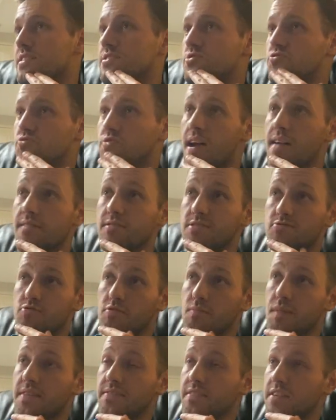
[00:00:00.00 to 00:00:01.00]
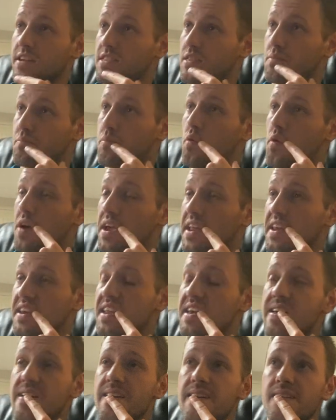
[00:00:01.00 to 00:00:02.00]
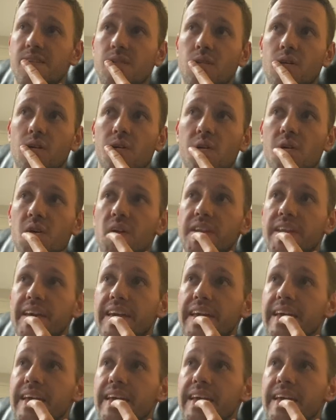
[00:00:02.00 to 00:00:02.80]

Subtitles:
Travis were about to get the point on